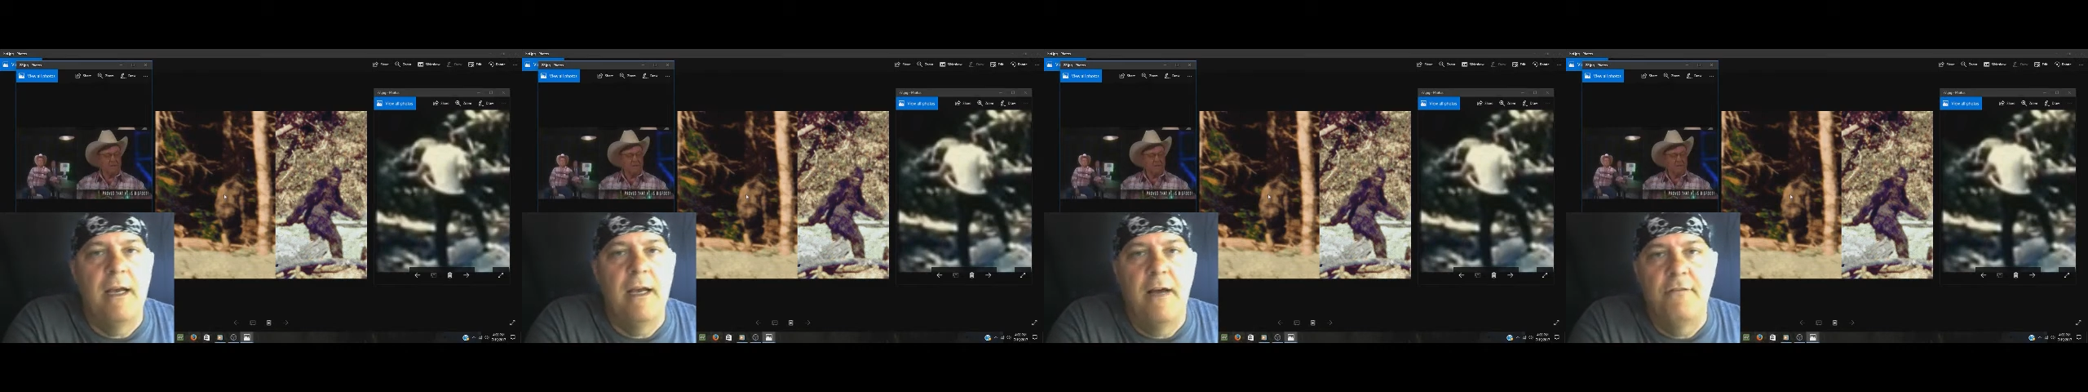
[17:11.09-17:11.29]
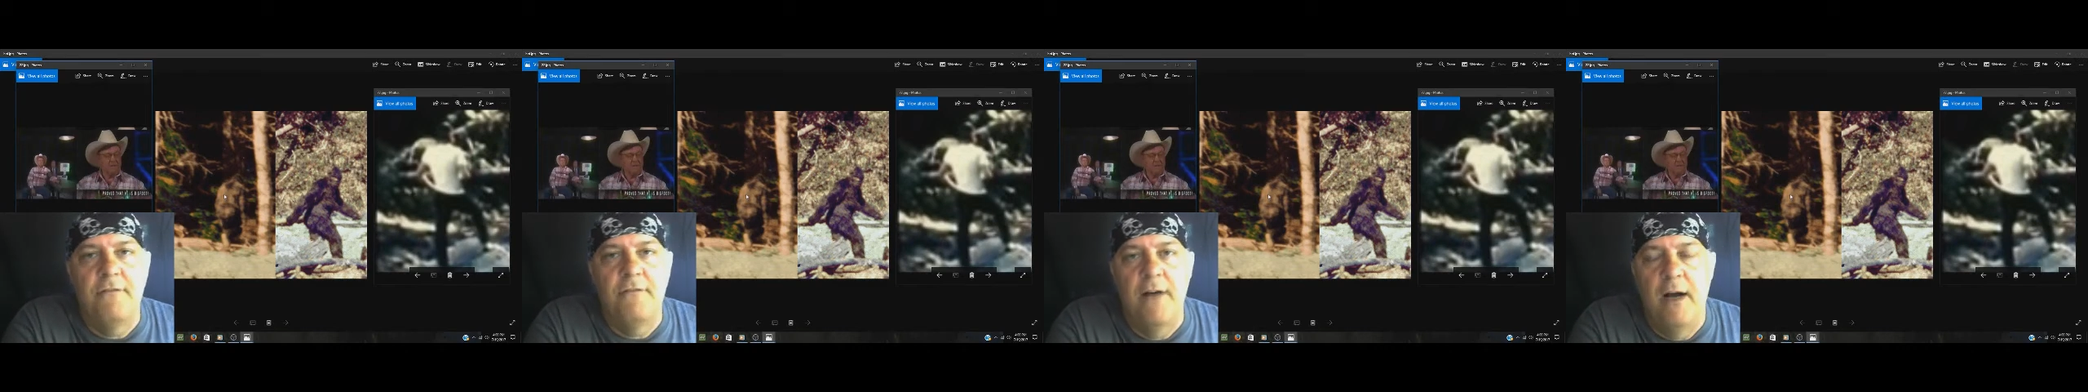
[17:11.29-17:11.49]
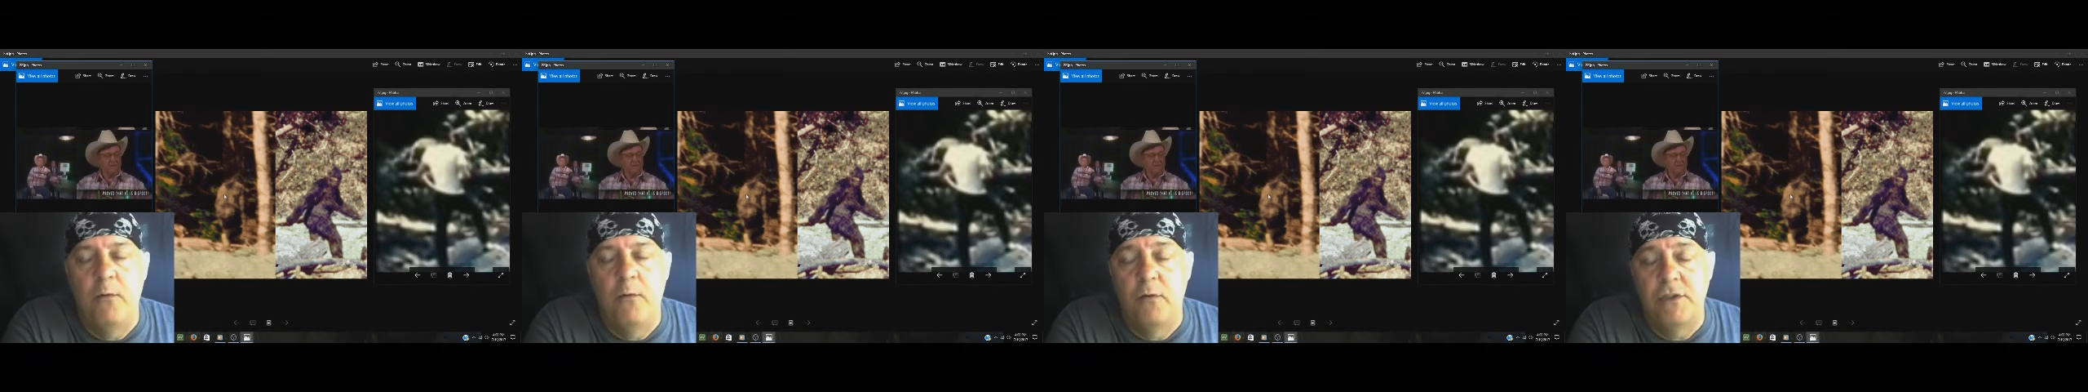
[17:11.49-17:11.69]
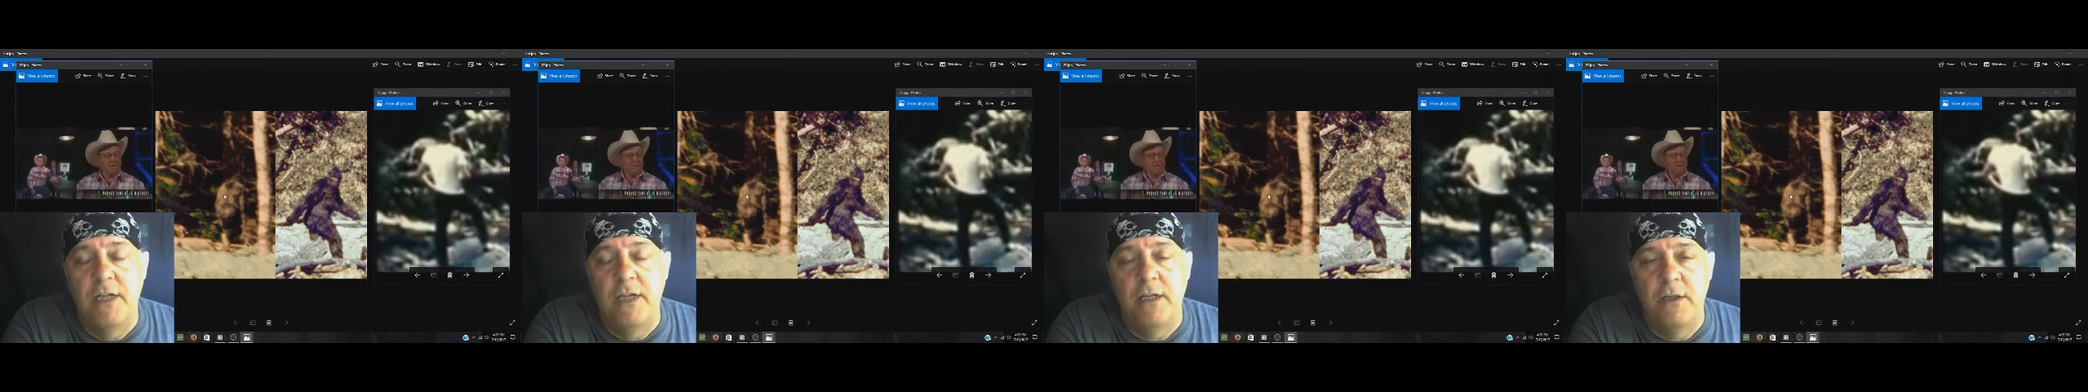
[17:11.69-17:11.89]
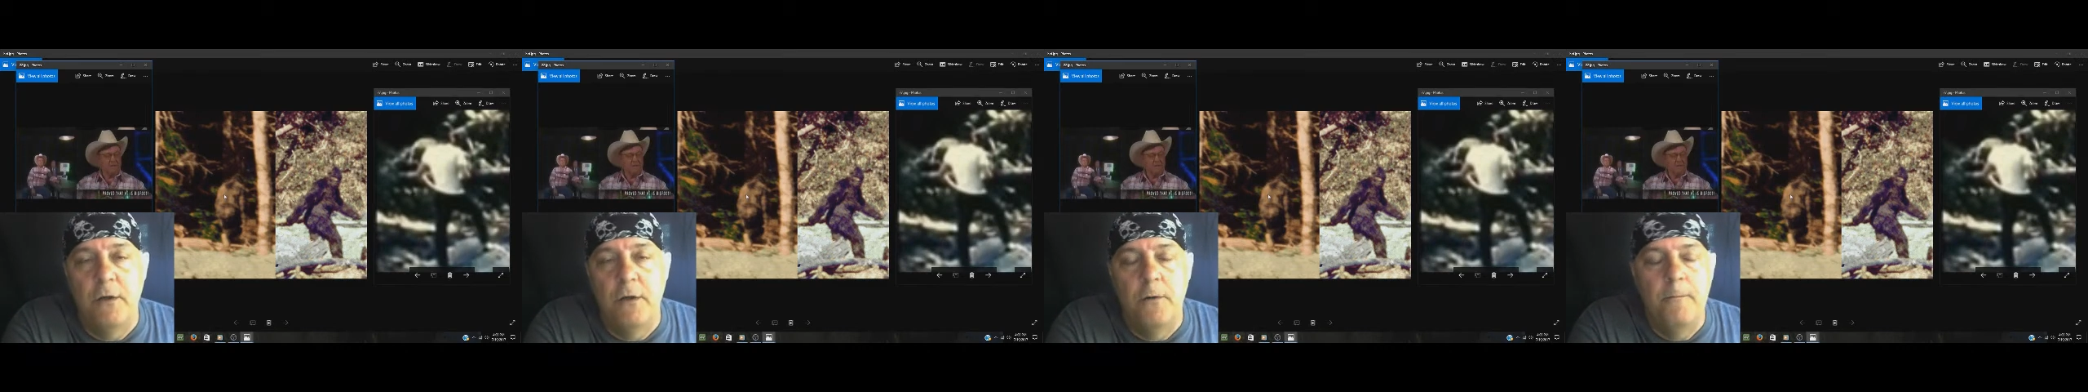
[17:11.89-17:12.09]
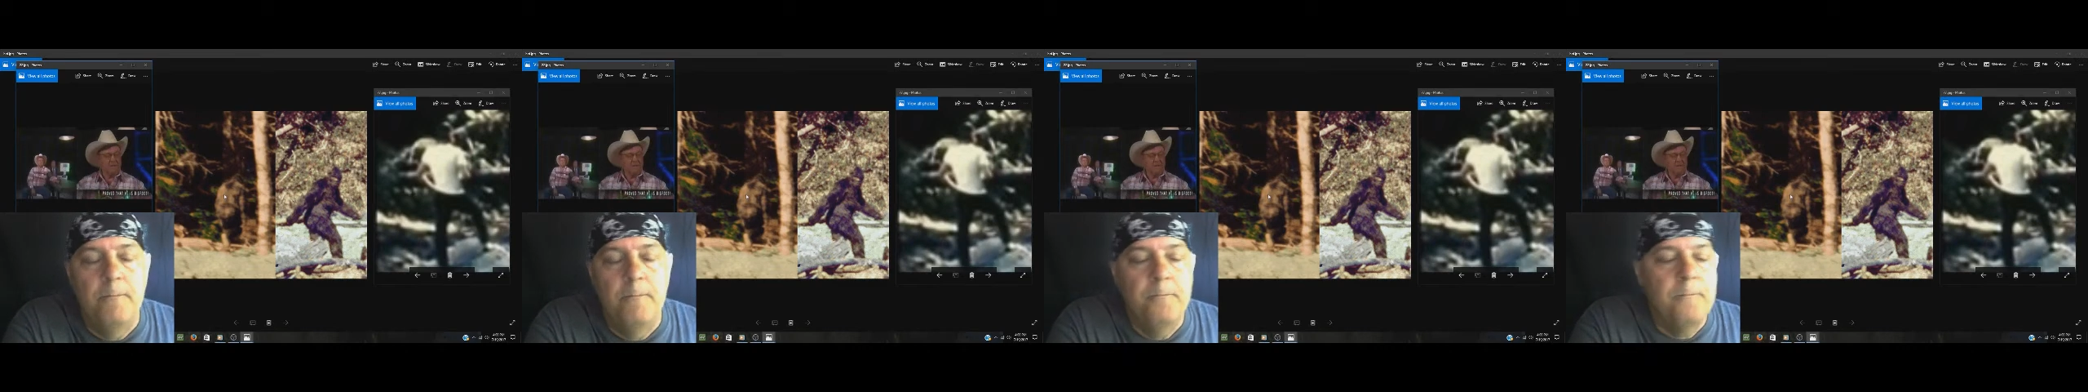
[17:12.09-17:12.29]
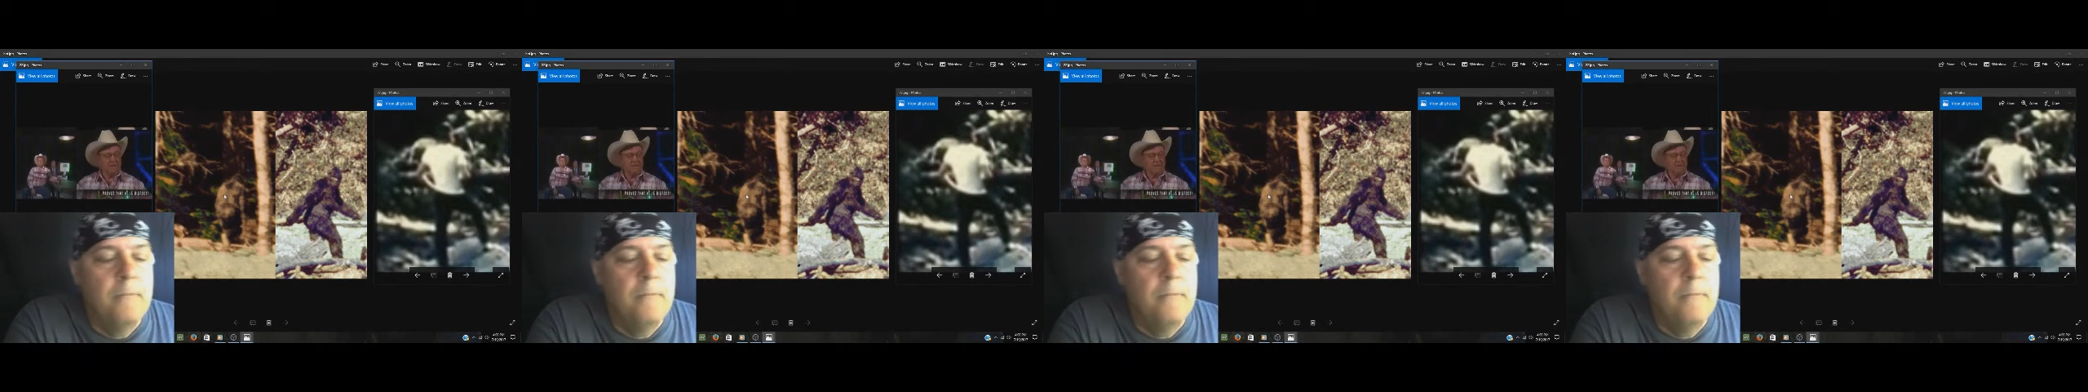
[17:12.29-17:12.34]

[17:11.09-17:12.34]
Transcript: I find, which I do,